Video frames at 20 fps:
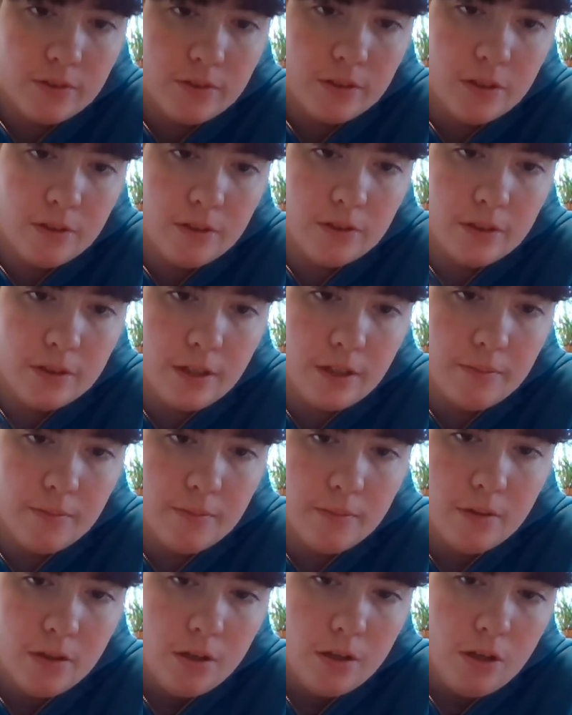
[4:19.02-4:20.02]
two of
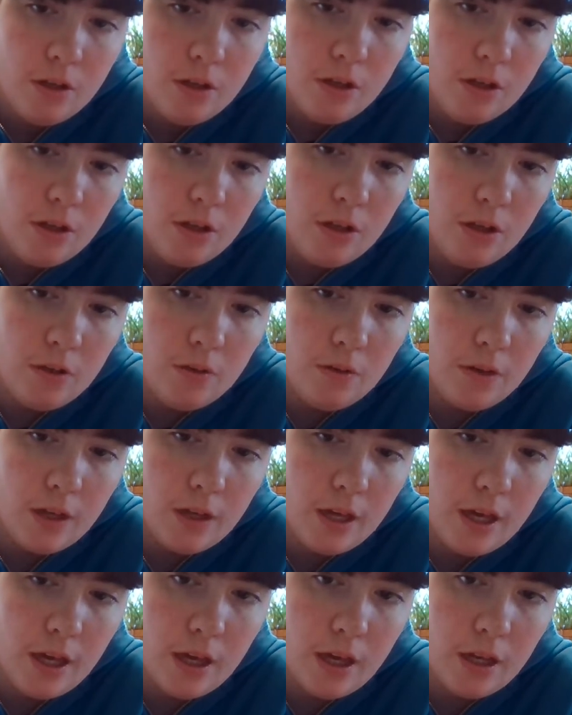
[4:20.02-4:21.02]
them, you
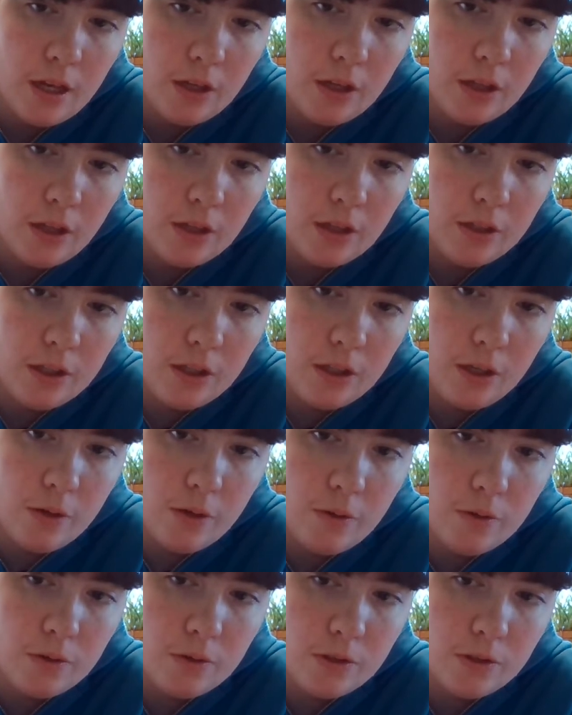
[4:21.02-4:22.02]
can
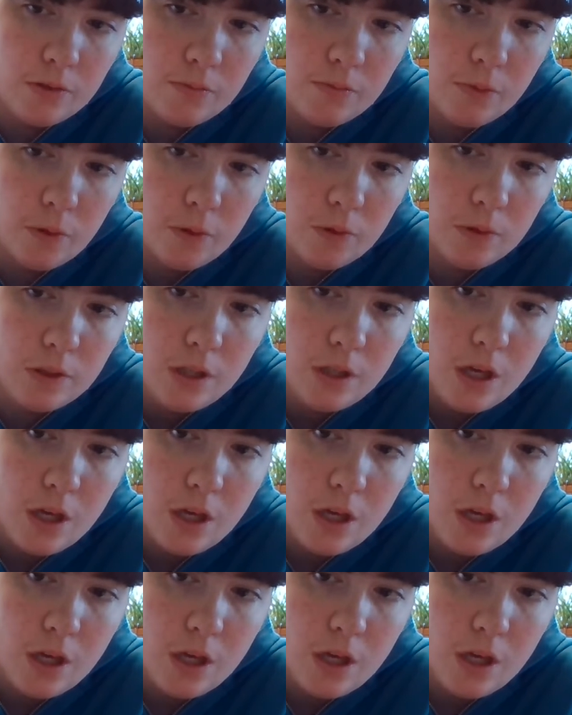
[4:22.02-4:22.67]
continue to mold